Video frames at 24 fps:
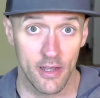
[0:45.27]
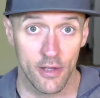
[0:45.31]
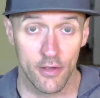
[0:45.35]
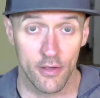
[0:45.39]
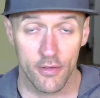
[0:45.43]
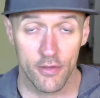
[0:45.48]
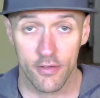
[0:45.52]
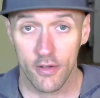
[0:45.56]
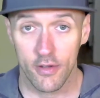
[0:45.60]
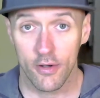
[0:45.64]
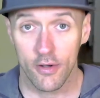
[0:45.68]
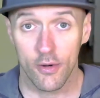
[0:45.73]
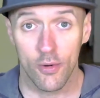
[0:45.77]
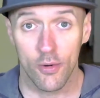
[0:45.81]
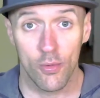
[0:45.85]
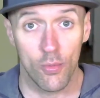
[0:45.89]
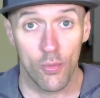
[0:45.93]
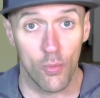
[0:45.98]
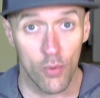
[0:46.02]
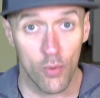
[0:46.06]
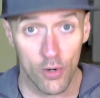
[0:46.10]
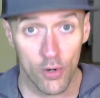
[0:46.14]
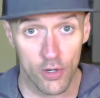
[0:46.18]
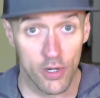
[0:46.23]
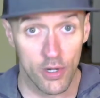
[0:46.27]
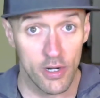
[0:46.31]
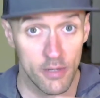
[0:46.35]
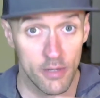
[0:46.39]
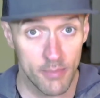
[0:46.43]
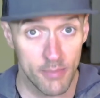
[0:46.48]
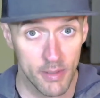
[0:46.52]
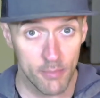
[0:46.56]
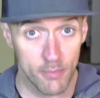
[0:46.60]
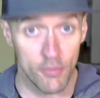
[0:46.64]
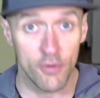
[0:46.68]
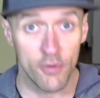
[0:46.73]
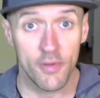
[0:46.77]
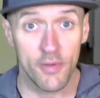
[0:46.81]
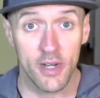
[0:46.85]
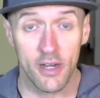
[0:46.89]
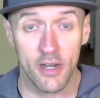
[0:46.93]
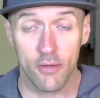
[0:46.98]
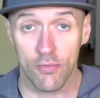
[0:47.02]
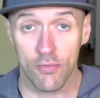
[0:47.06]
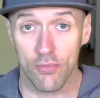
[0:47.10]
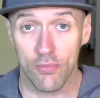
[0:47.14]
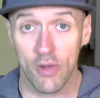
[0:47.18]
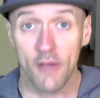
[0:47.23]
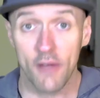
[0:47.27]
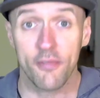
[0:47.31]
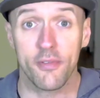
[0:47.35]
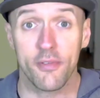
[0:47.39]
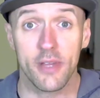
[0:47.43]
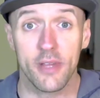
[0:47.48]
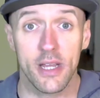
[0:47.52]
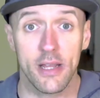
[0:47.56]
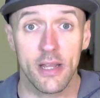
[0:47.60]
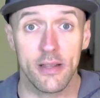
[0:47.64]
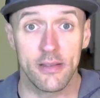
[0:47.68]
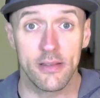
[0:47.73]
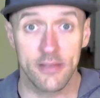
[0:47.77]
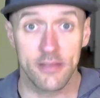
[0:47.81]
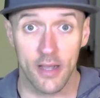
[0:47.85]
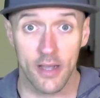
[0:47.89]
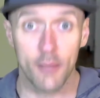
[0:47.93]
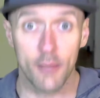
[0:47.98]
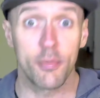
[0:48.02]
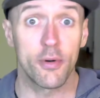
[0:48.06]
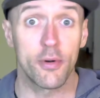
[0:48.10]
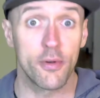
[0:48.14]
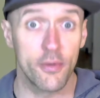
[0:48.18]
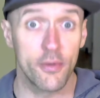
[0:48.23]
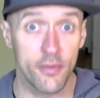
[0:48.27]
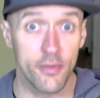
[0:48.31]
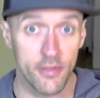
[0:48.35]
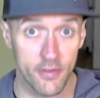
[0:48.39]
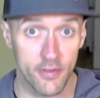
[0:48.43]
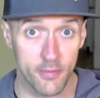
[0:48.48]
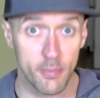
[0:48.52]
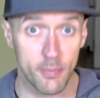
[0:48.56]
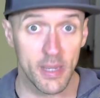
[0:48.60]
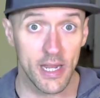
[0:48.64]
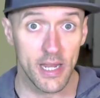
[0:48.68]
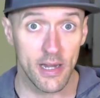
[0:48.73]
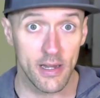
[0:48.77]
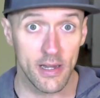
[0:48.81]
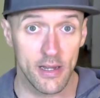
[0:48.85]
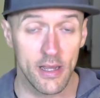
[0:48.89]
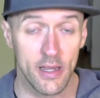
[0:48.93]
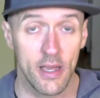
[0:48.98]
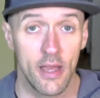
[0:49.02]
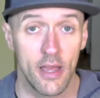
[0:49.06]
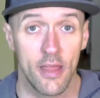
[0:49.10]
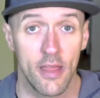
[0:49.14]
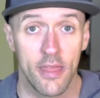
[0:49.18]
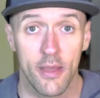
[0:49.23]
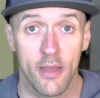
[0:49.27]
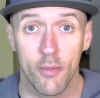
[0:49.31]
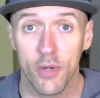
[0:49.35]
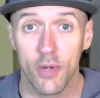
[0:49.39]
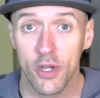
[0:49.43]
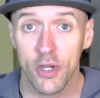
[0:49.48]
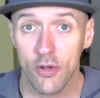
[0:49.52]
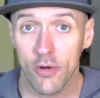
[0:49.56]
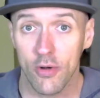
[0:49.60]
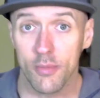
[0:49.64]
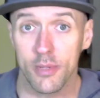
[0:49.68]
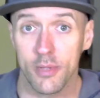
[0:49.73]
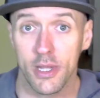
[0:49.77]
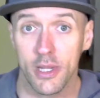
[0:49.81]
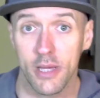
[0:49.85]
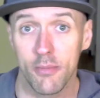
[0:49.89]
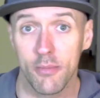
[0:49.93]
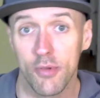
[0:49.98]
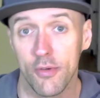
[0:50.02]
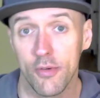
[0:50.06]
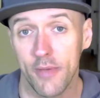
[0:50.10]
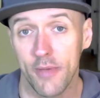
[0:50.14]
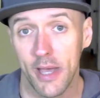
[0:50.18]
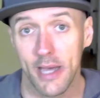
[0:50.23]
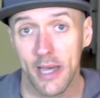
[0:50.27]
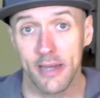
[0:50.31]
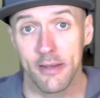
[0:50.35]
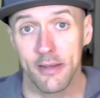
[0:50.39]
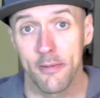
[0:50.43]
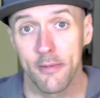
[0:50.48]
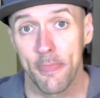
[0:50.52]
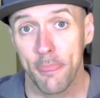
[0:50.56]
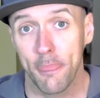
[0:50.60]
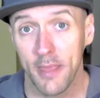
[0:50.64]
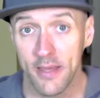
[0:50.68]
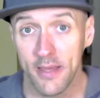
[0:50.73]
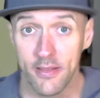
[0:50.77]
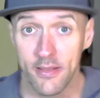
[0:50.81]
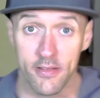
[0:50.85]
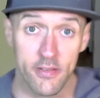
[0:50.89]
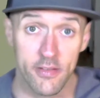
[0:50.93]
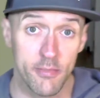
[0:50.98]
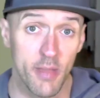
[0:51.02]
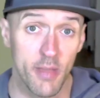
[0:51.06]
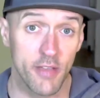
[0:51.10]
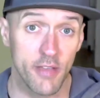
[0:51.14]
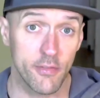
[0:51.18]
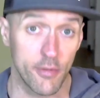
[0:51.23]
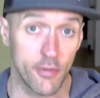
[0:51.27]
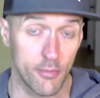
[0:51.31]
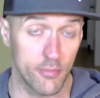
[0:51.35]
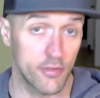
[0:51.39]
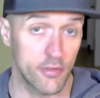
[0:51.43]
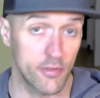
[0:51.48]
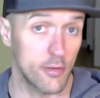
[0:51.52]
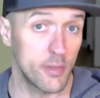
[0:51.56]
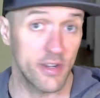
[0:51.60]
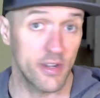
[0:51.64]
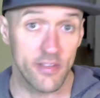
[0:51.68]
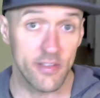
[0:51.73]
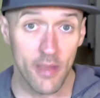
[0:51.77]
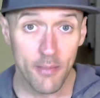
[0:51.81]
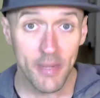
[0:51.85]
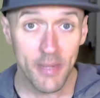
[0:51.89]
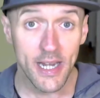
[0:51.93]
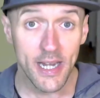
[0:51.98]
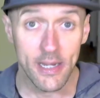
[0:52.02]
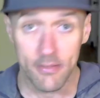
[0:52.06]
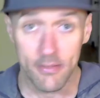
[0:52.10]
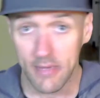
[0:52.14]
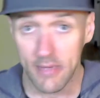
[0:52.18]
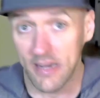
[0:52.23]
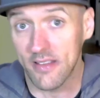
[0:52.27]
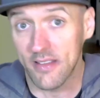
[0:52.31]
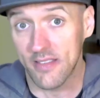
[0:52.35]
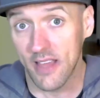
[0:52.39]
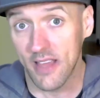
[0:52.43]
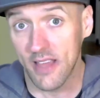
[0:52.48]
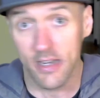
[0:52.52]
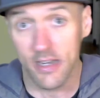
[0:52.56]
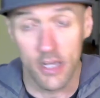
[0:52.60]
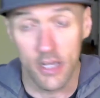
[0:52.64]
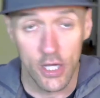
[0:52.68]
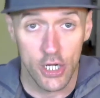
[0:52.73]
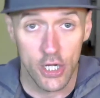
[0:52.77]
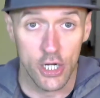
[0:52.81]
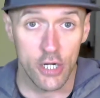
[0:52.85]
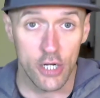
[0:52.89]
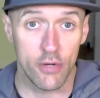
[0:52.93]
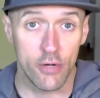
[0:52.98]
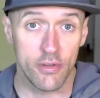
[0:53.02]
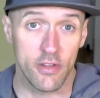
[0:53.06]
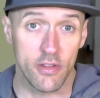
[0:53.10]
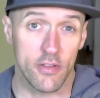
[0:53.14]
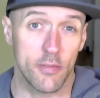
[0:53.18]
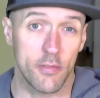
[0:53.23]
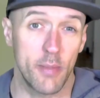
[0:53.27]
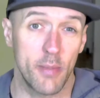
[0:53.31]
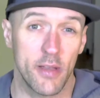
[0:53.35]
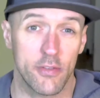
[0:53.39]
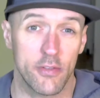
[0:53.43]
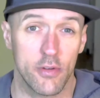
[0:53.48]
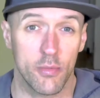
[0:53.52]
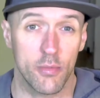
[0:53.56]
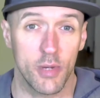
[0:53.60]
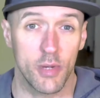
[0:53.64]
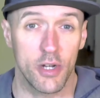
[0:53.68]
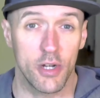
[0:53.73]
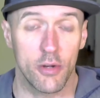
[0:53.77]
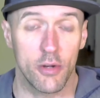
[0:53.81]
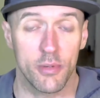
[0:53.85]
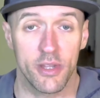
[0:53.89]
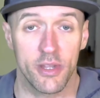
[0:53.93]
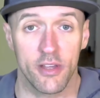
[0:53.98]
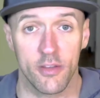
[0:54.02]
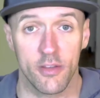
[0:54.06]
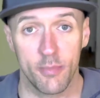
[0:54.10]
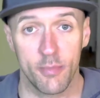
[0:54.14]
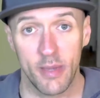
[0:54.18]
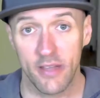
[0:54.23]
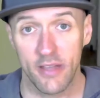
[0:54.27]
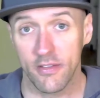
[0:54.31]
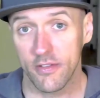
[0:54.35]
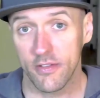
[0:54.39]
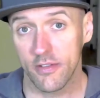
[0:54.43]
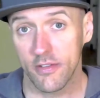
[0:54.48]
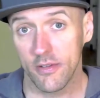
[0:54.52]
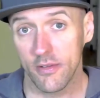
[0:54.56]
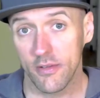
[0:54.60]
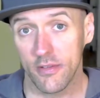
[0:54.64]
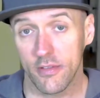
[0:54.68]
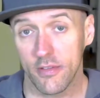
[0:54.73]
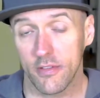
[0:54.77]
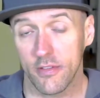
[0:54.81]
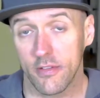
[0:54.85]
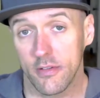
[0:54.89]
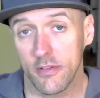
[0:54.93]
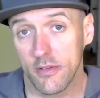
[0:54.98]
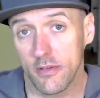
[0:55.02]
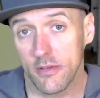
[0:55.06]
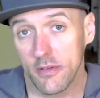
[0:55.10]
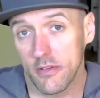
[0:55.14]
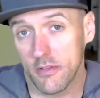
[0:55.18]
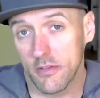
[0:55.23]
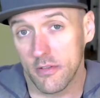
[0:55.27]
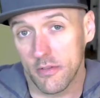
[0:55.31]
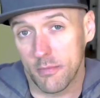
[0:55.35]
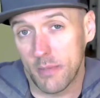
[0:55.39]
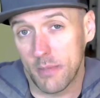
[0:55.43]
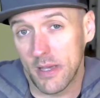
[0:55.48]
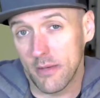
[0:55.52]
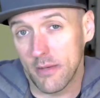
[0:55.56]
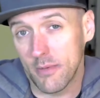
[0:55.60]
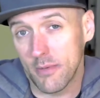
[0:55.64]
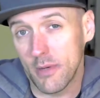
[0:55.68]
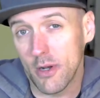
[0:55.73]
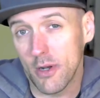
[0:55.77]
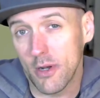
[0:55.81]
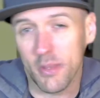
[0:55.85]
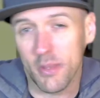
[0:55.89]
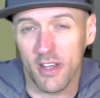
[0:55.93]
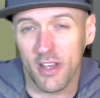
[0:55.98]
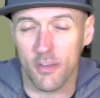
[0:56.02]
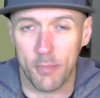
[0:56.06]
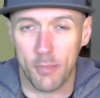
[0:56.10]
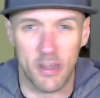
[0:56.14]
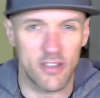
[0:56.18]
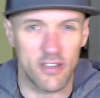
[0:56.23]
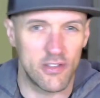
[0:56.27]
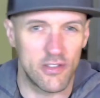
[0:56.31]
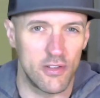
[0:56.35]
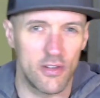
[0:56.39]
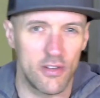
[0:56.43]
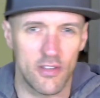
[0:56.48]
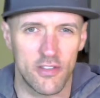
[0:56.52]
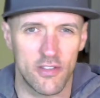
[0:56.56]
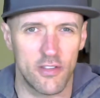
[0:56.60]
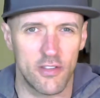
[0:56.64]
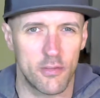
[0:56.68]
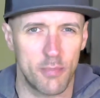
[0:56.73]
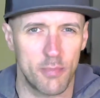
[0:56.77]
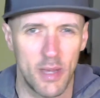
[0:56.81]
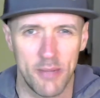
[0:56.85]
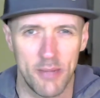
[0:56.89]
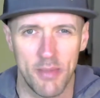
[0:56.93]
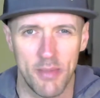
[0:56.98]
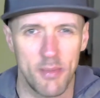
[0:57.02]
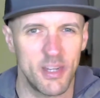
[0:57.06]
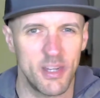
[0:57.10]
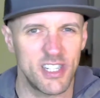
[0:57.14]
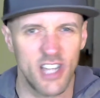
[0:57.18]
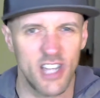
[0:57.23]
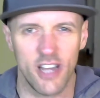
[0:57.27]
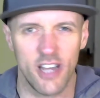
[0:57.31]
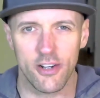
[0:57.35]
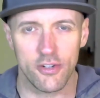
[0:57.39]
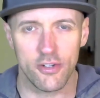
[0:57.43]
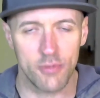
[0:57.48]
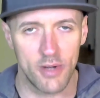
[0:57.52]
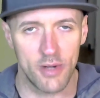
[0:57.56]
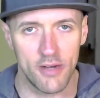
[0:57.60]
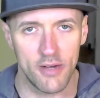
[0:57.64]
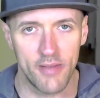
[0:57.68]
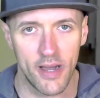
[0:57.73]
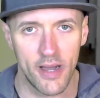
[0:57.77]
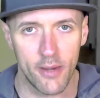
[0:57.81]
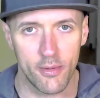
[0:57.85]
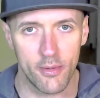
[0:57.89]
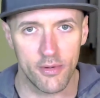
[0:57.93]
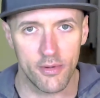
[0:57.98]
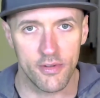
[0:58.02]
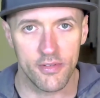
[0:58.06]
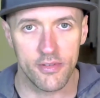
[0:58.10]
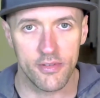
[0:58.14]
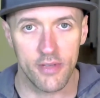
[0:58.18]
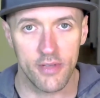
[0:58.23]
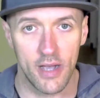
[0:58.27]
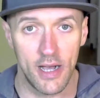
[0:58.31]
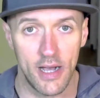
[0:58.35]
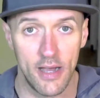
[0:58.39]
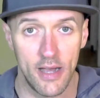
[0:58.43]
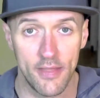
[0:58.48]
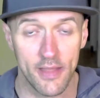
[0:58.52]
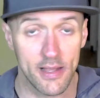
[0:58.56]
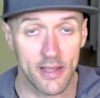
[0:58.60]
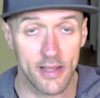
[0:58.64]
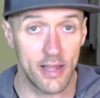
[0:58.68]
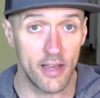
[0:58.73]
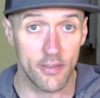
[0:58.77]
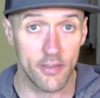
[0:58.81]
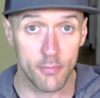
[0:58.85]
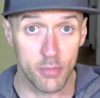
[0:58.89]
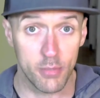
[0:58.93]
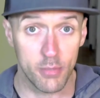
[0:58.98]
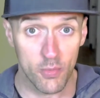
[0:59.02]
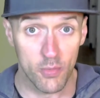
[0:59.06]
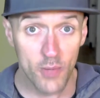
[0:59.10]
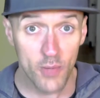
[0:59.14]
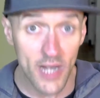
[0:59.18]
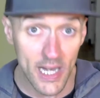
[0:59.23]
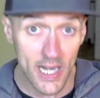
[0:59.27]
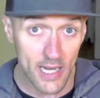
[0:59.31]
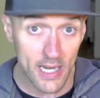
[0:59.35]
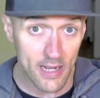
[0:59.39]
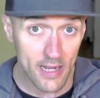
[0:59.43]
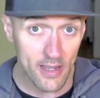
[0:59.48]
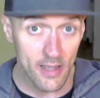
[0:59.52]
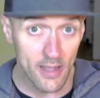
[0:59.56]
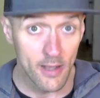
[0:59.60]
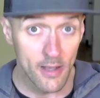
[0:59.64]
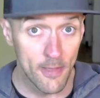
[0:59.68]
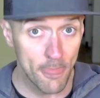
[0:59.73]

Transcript: So we're going to be moving at roughly double the speed that we normally move at in the semester. So what does that mean? It means that you know in the semester we normally expect students to spend we normally expect students to spend maybe 10 or 12 hours on the class per week.